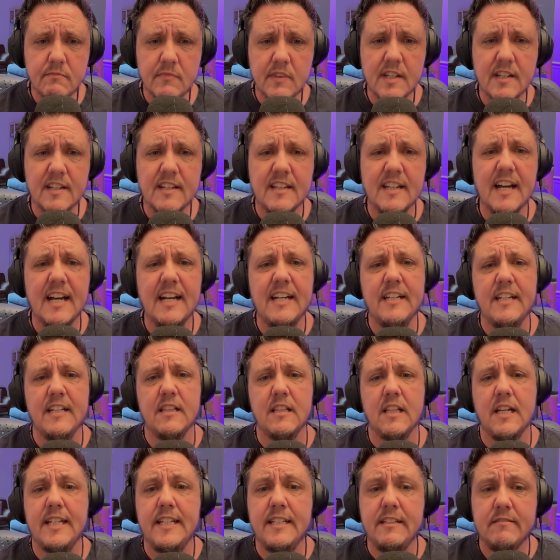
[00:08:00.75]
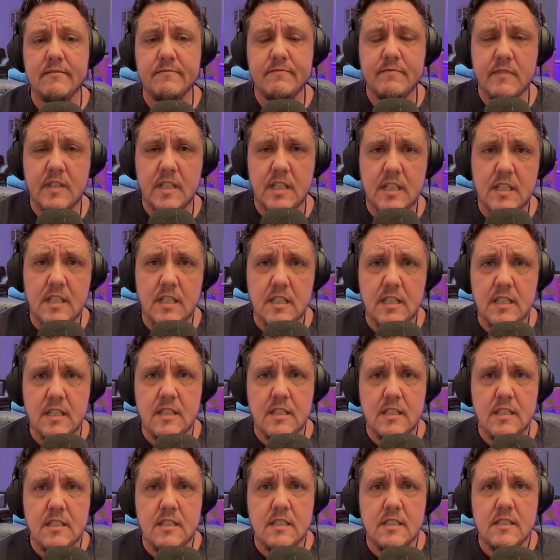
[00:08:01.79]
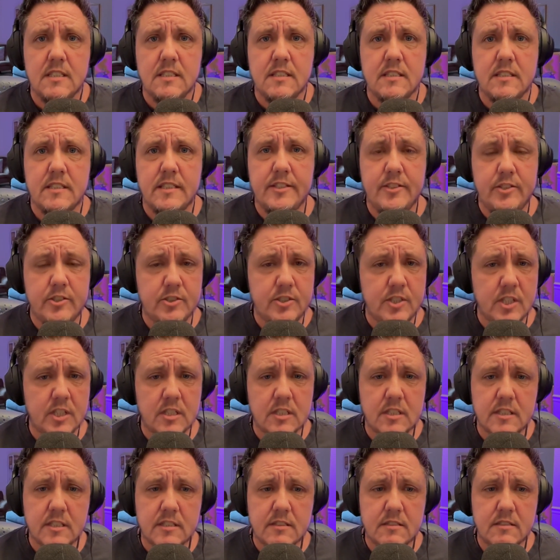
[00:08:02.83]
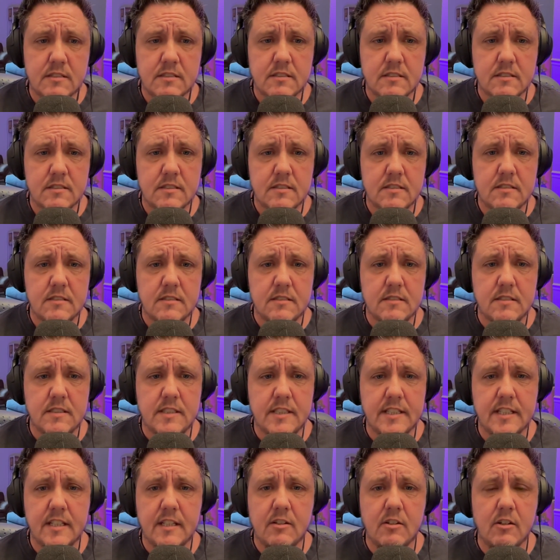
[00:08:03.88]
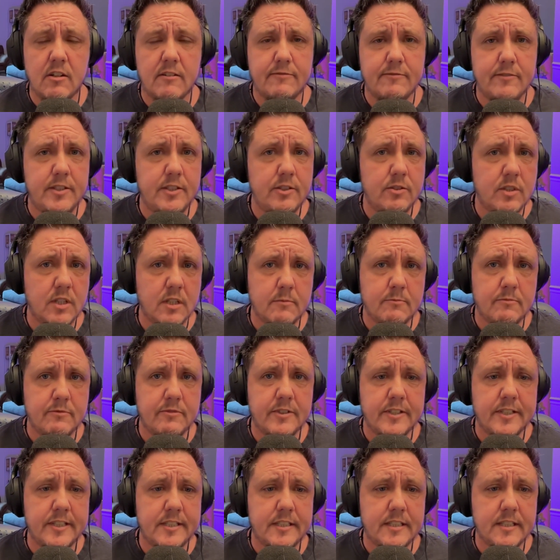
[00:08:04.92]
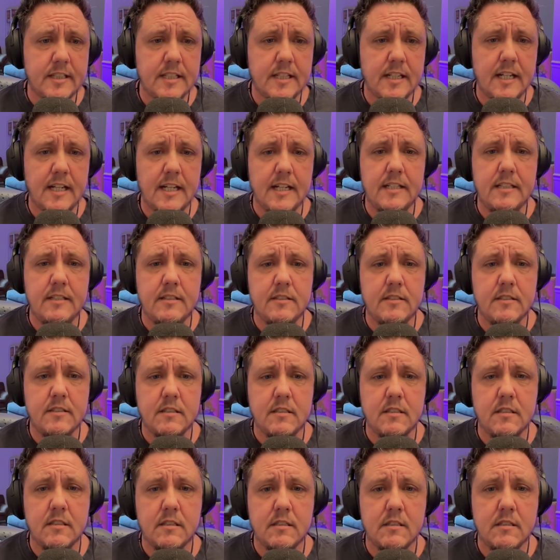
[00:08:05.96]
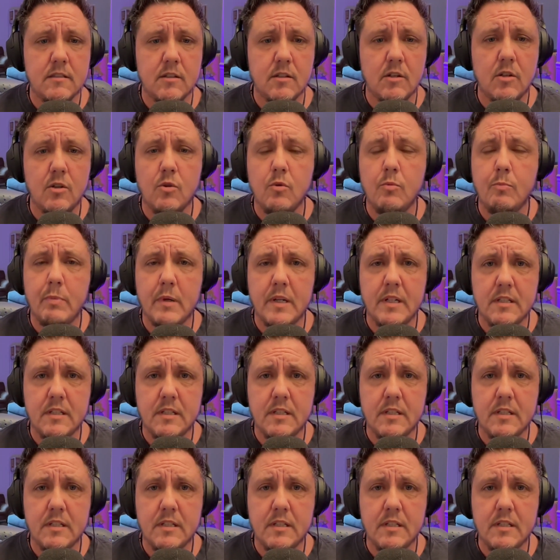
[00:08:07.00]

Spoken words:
guiding light in your darkness. It can offer you comfort and hope